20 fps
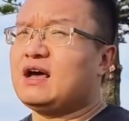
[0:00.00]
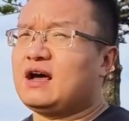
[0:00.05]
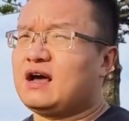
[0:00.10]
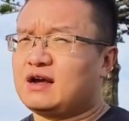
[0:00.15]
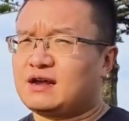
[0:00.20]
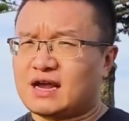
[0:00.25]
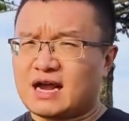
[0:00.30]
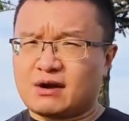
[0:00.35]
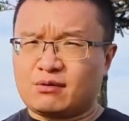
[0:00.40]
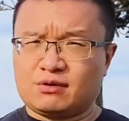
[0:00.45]
I
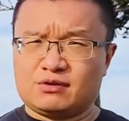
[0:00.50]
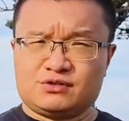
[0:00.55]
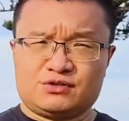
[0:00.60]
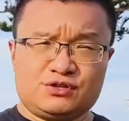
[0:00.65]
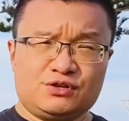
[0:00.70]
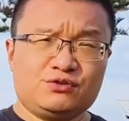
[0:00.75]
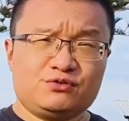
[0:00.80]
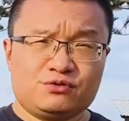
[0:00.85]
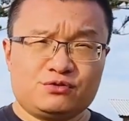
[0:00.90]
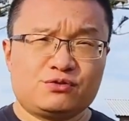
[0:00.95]

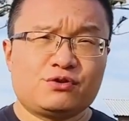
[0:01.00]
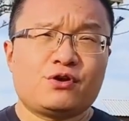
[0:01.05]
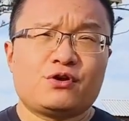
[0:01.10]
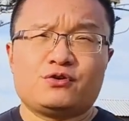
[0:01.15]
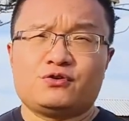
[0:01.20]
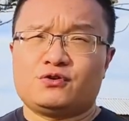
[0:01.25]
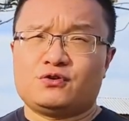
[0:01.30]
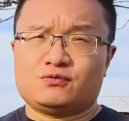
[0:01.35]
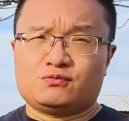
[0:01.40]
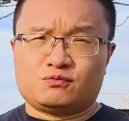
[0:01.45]
guarantee
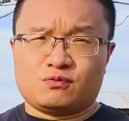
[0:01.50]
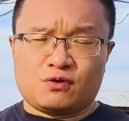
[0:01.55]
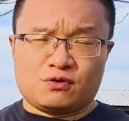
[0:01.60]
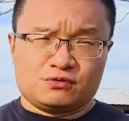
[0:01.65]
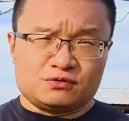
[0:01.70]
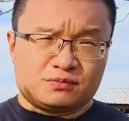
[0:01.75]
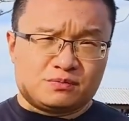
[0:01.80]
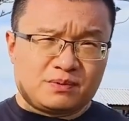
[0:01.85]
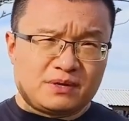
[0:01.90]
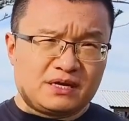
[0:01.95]
you
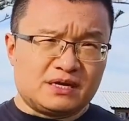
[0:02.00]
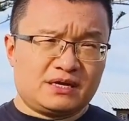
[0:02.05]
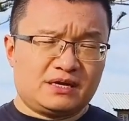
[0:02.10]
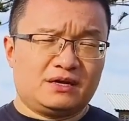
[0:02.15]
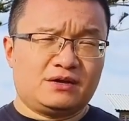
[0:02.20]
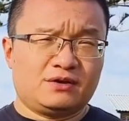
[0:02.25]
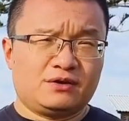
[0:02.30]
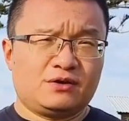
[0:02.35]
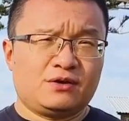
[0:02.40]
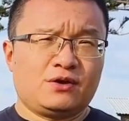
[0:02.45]
won't
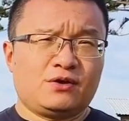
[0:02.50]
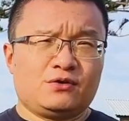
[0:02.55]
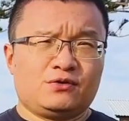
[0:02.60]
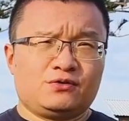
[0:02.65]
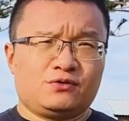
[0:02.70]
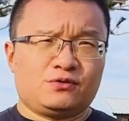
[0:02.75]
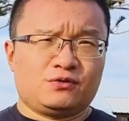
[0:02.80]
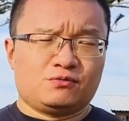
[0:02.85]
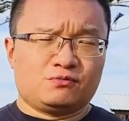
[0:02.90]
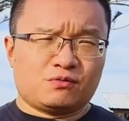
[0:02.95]

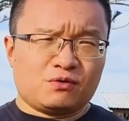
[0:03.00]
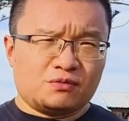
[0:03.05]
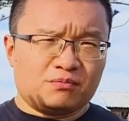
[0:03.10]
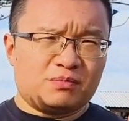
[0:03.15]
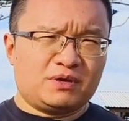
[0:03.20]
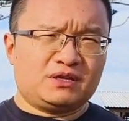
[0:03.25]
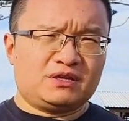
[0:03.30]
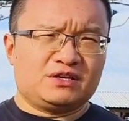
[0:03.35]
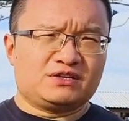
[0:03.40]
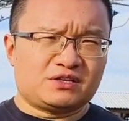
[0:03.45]

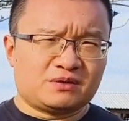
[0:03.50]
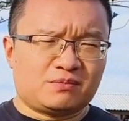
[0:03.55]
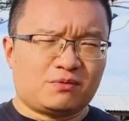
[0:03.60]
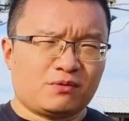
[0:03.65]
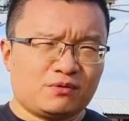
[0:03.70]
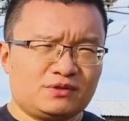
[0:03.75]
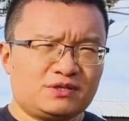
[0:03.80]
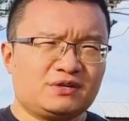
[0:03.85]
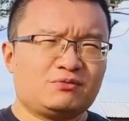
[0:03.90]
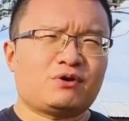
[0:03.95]
be
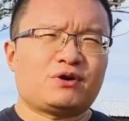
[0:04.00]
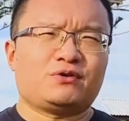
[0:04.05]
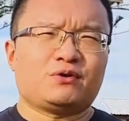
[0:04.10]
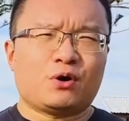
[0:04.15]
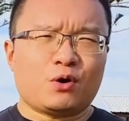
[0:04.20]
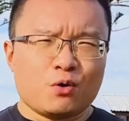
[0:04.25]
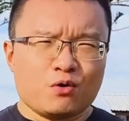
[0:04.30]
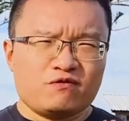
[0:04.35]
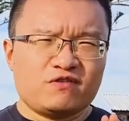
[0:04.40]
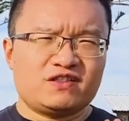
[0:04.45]
disappointed when you
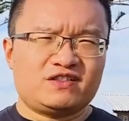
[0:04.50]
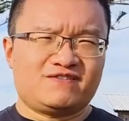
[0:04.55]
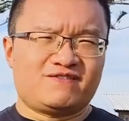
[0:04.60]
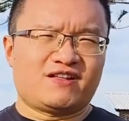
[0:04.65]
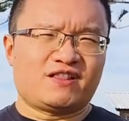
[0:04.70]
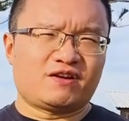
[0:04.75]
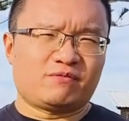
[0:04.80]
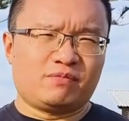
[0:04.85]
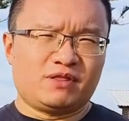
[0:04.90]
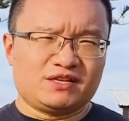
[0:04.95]

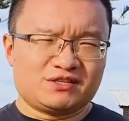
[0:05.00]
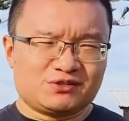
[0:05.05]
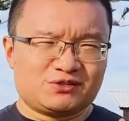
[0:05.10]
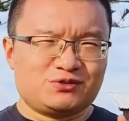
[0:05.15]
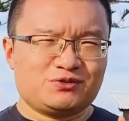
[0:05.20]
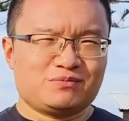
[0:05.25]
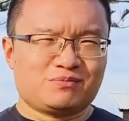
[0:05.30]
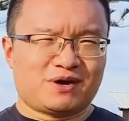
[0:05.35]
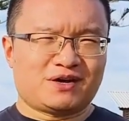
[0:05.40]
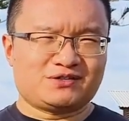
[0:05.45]
overdevelop these
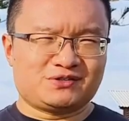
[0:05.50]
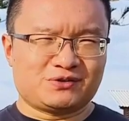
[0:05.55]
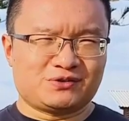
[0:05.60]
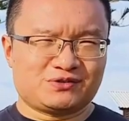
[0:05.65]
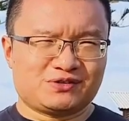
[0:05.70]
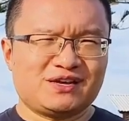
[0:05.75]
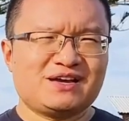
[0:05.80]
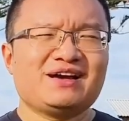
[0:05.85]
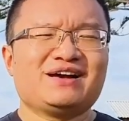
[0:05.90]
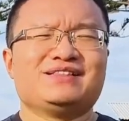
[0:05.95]
two muscles.